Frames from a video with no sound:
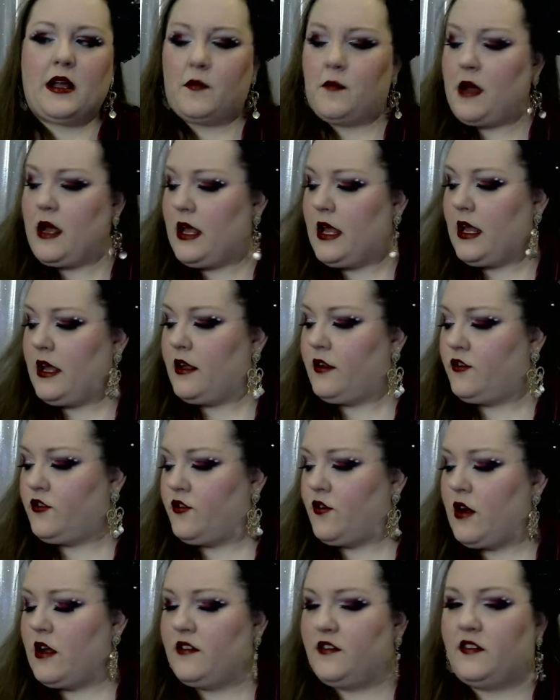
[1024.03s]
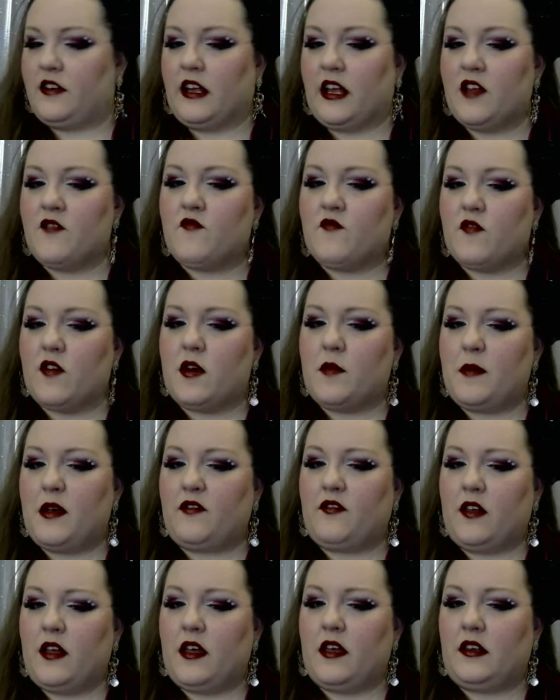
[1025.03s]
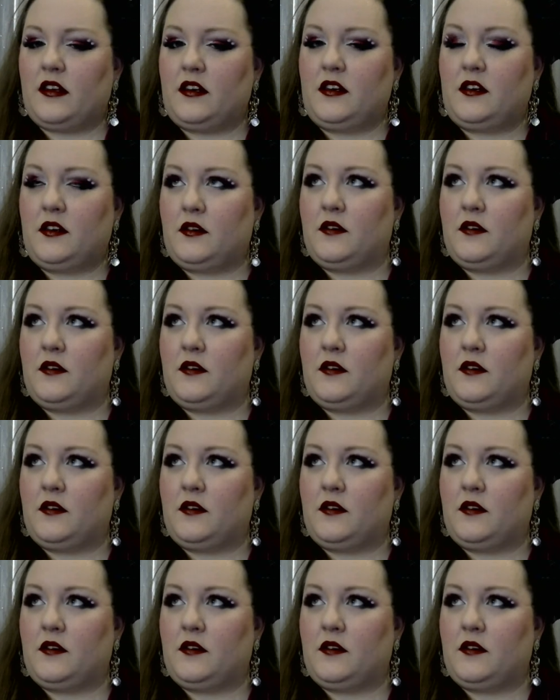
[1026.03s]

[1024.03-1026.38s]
of my hand's dry. Stick it in front of my fan.